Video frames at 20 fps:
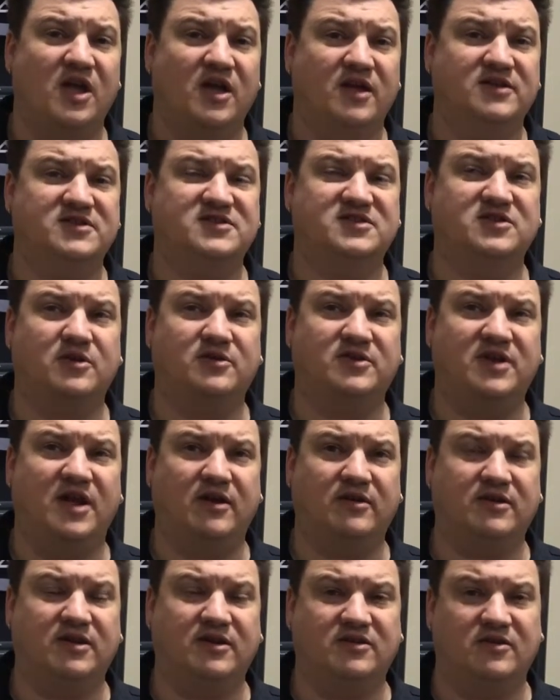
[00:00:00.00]
it'll slow
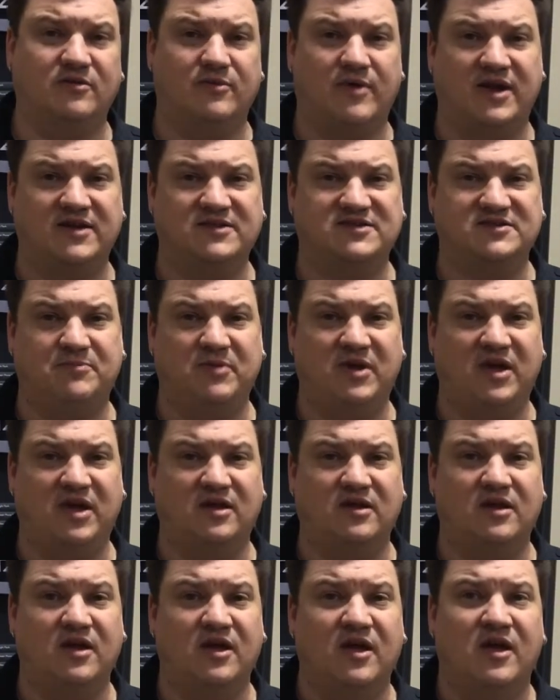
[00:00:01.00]
down and get the right
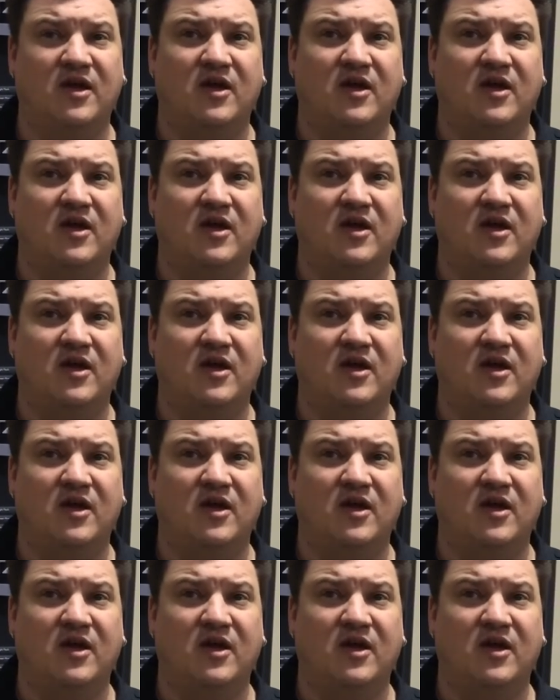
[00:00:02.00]
speed.